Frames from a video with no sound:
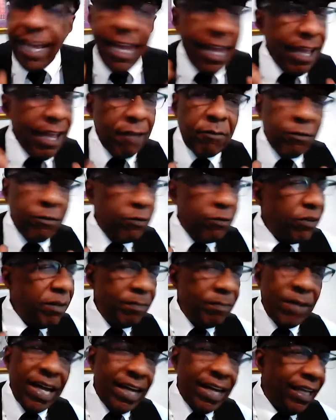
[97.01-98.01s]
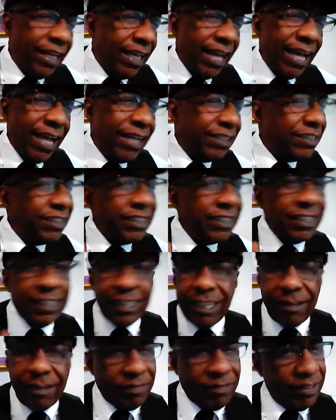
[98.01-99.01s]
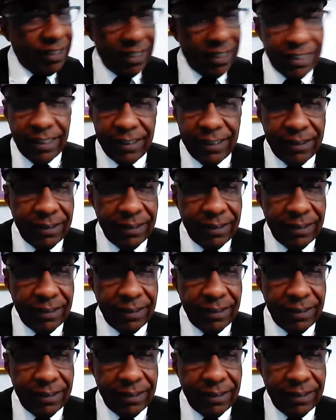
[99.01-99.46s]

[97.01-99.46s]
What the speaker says: Everybody got something